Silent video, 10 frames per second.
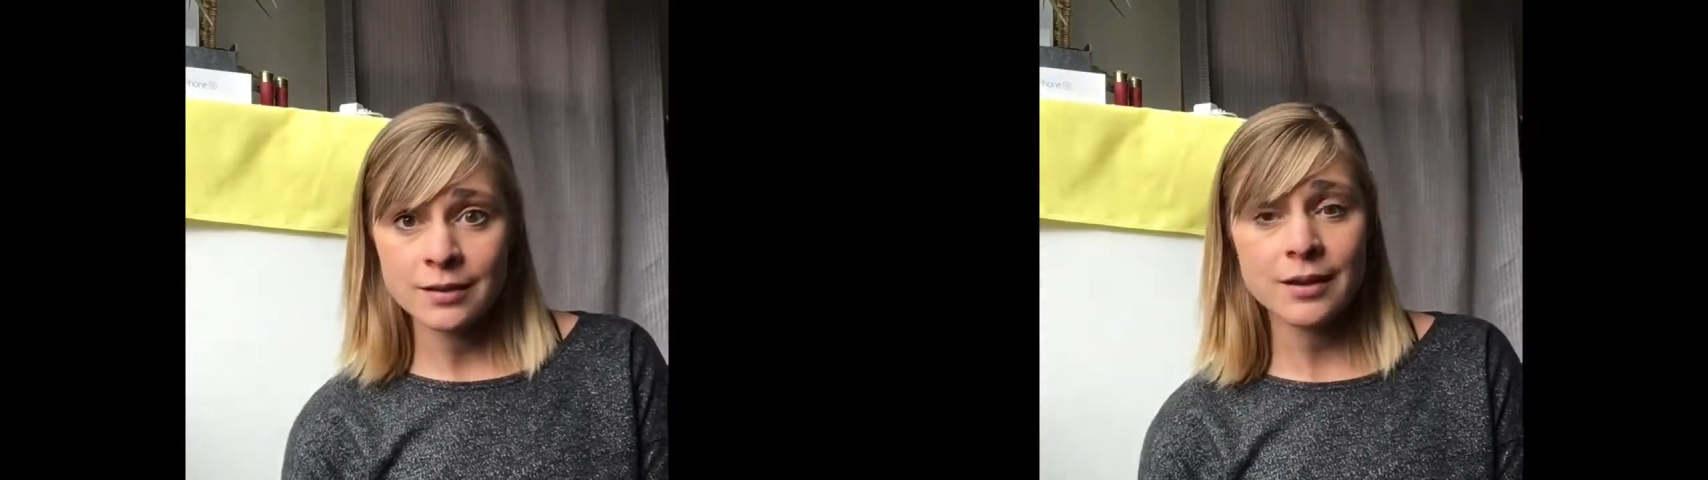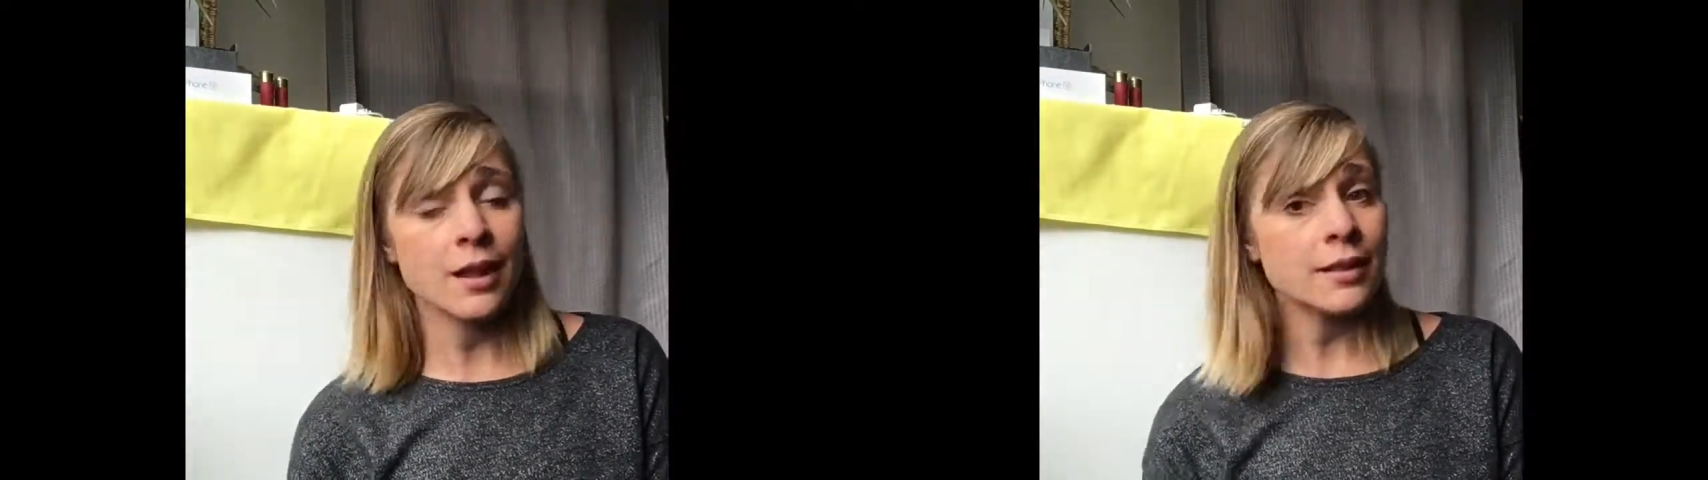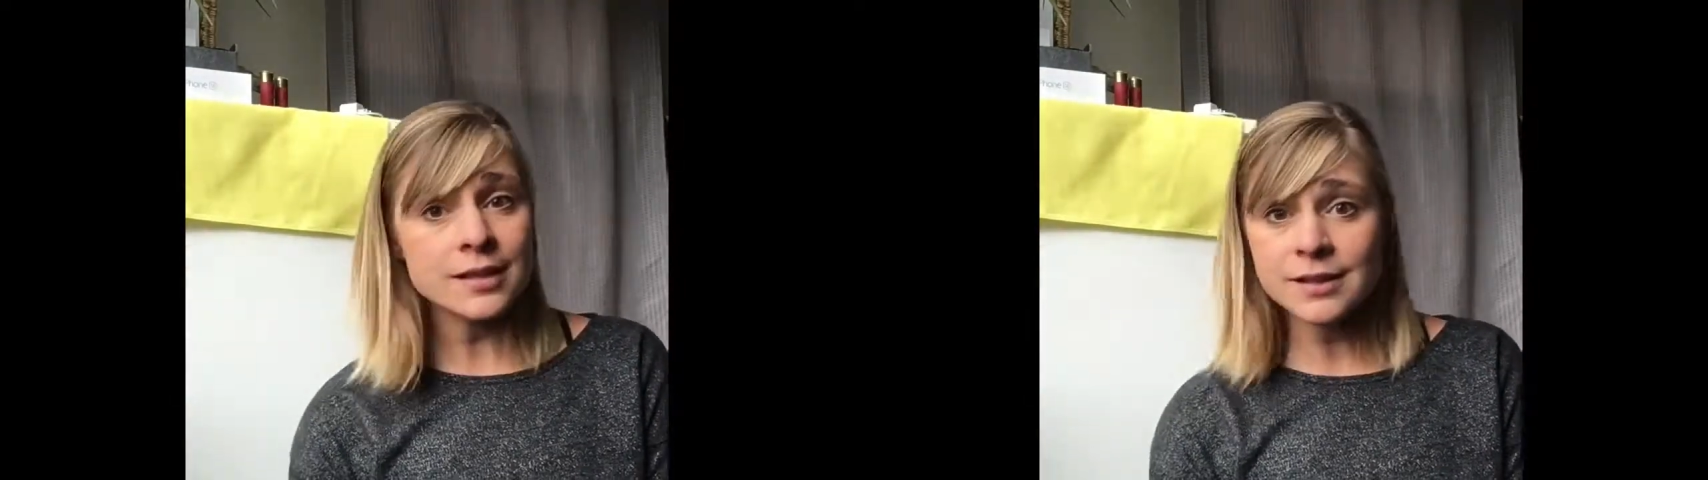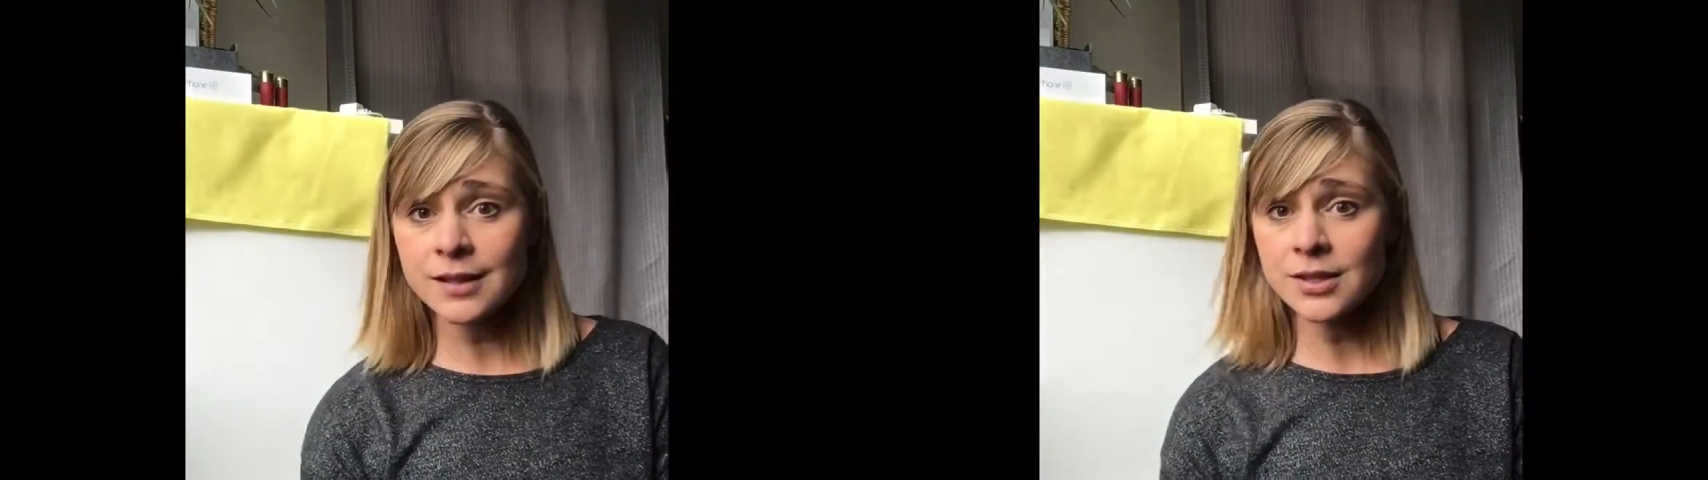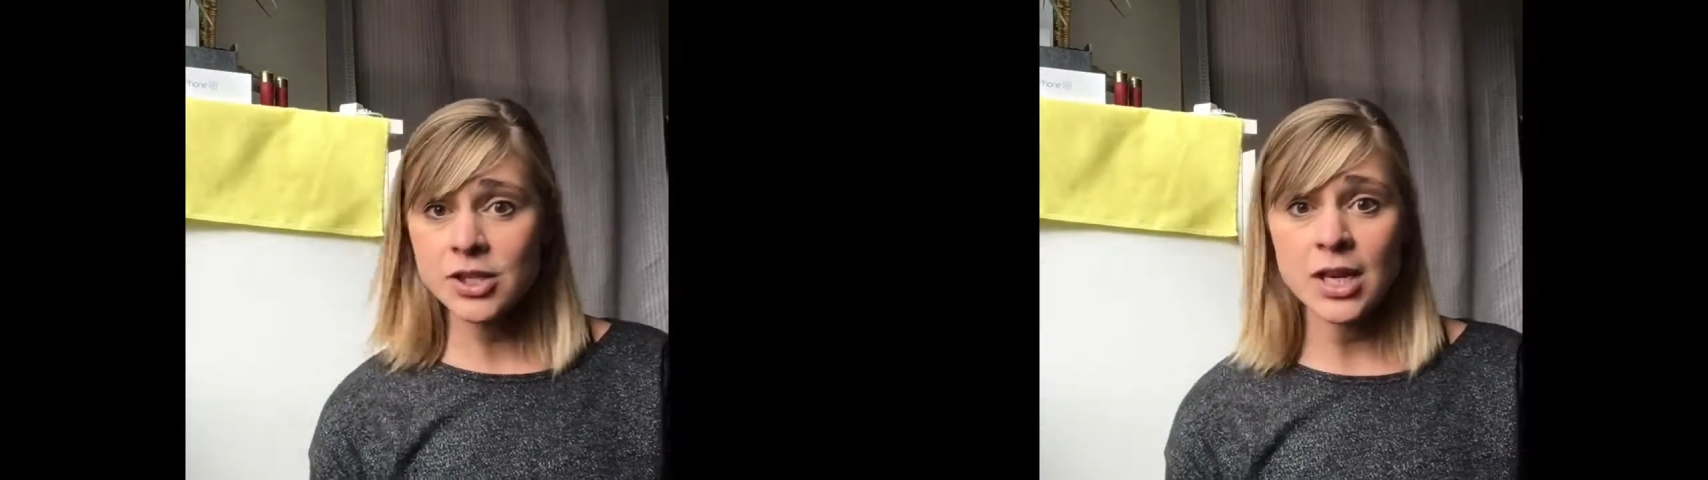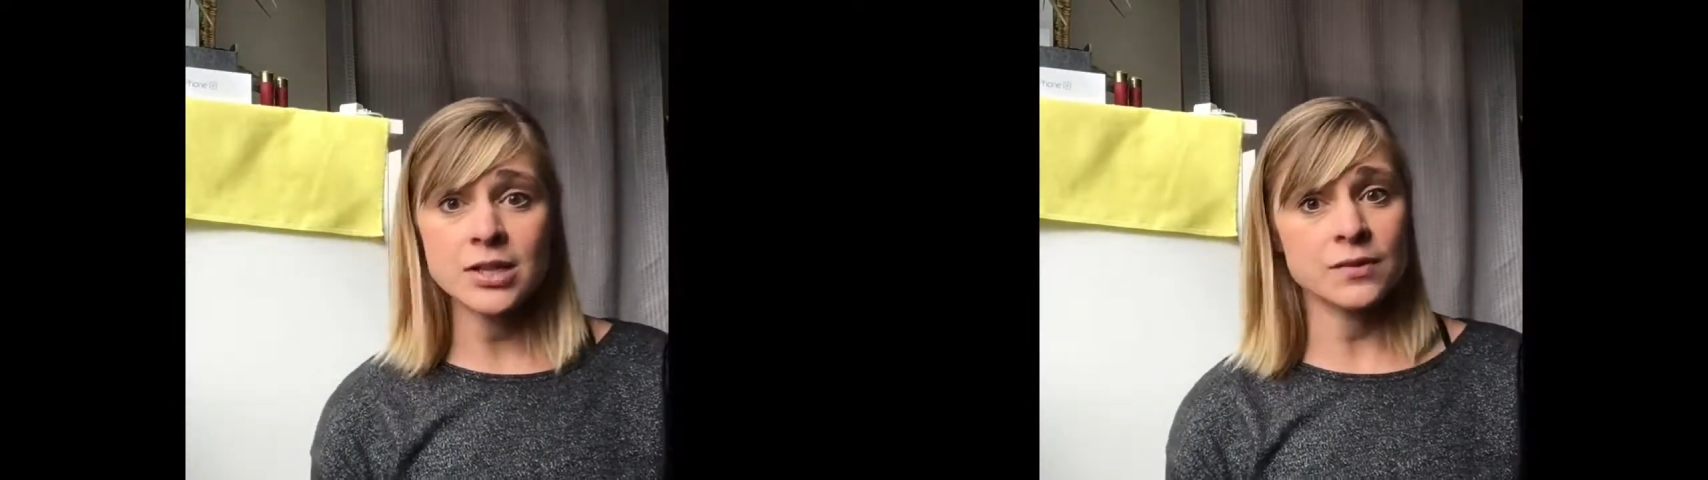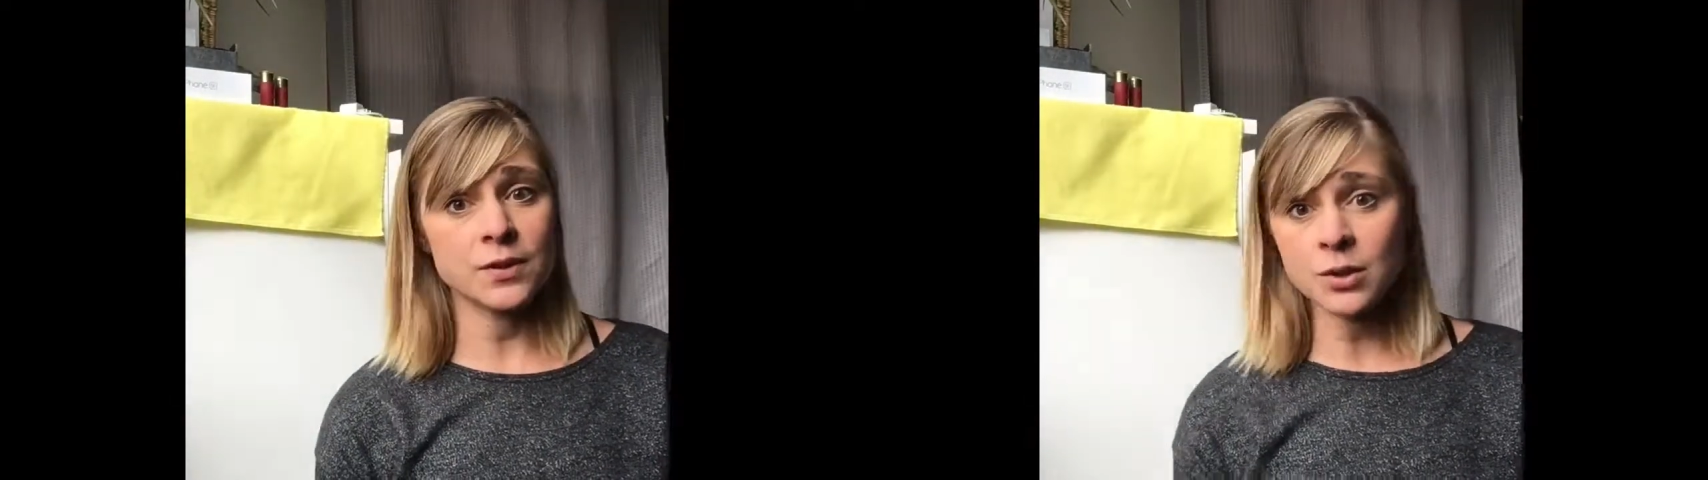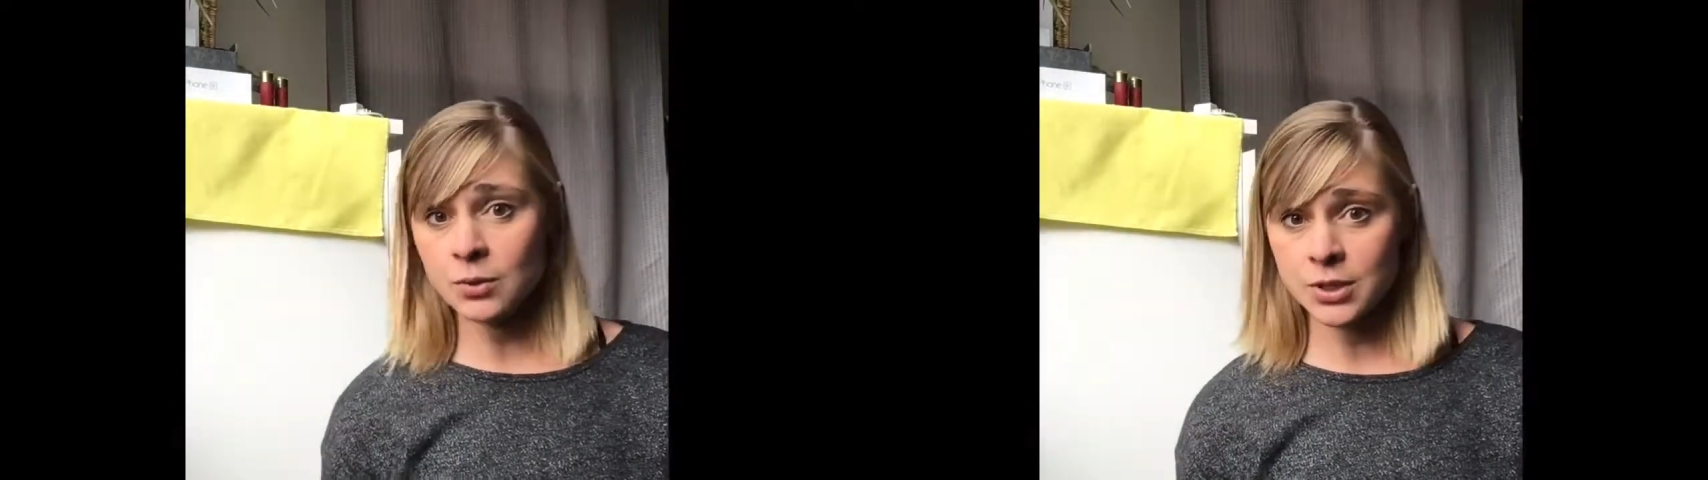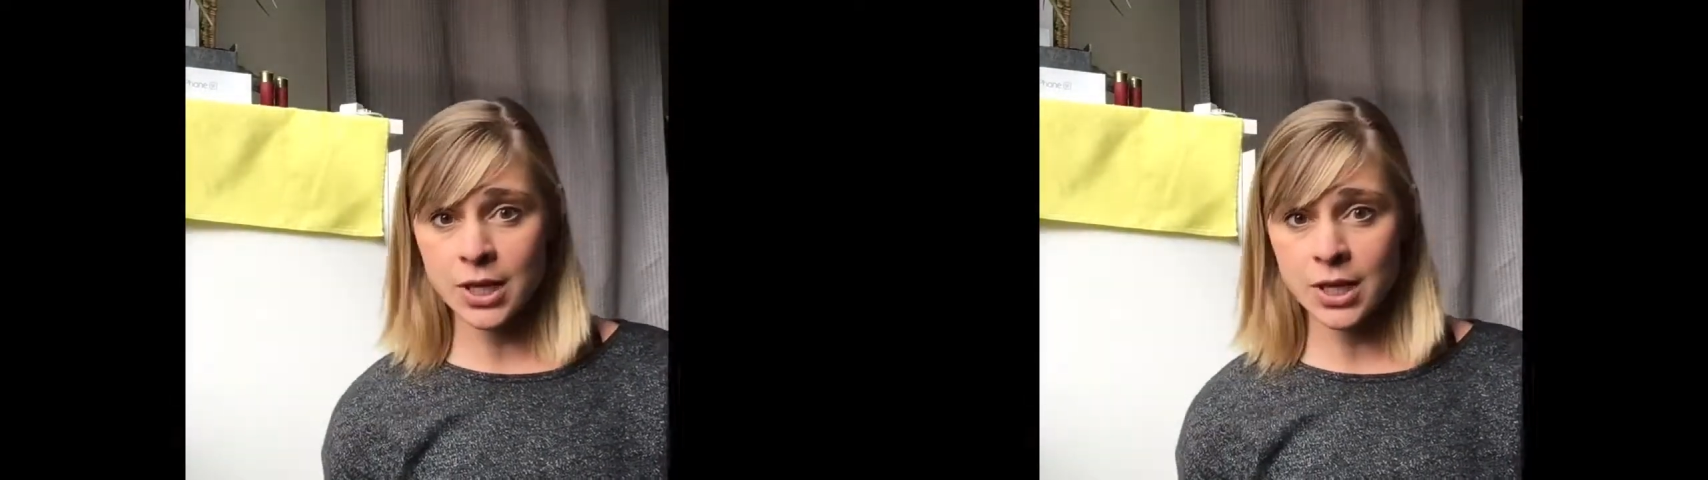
Nothing's going to change if you don't